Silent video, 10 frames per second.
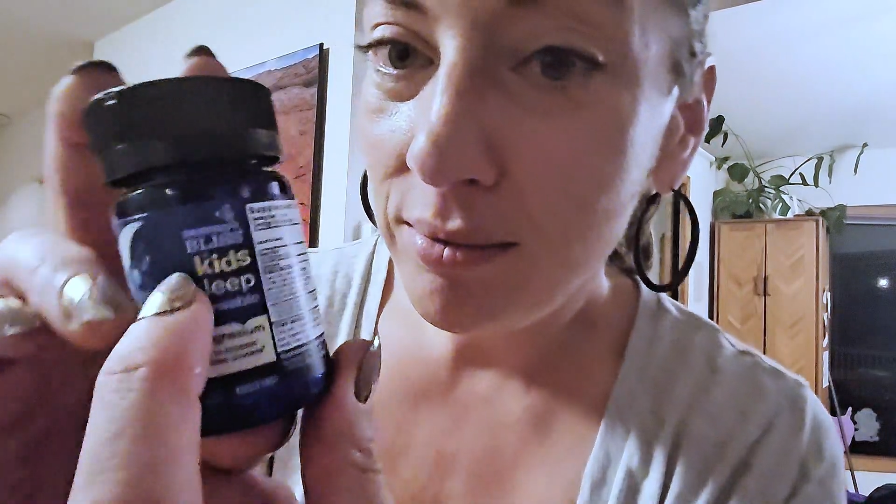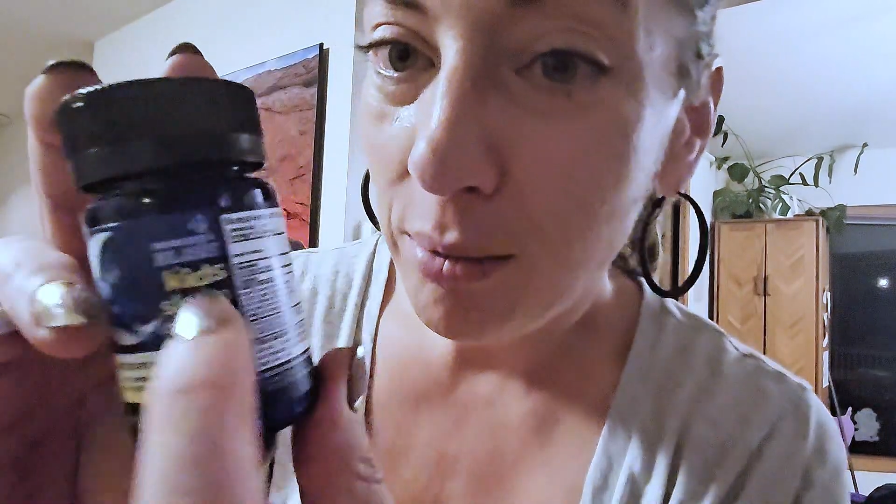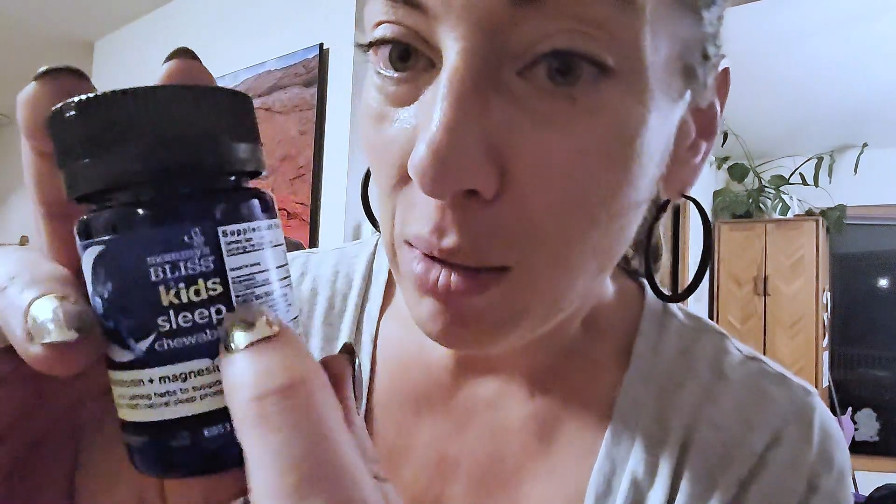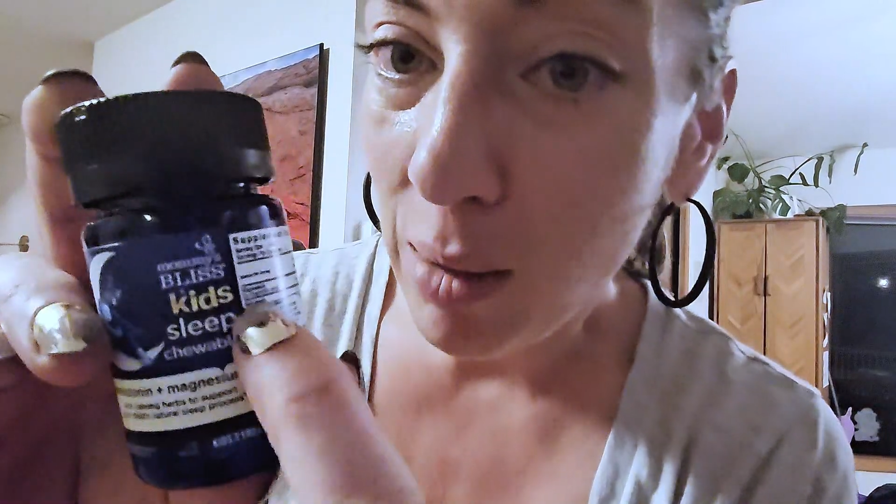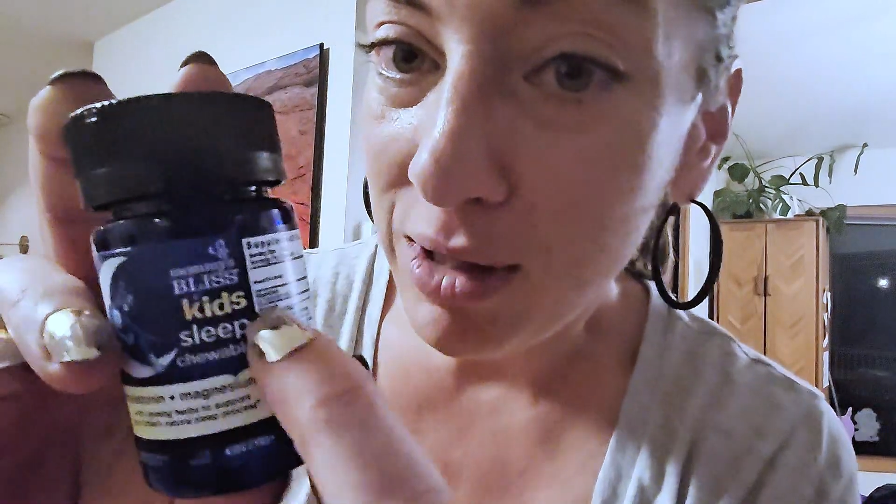
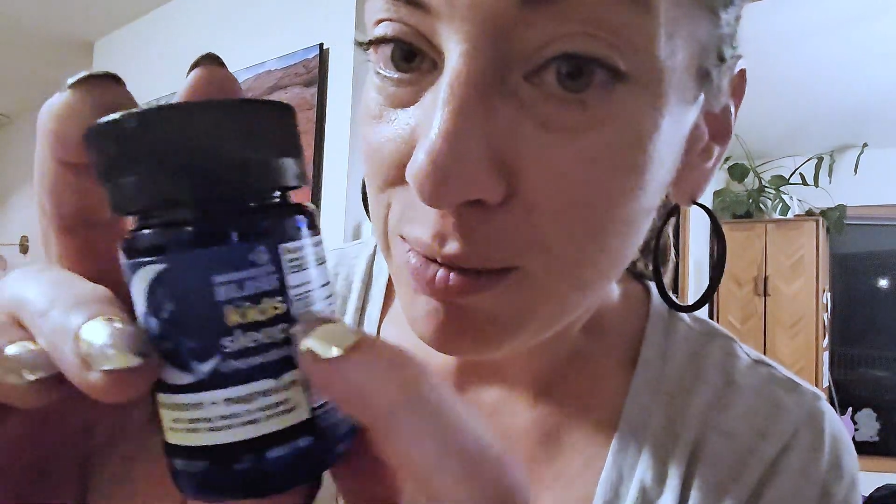Mommy's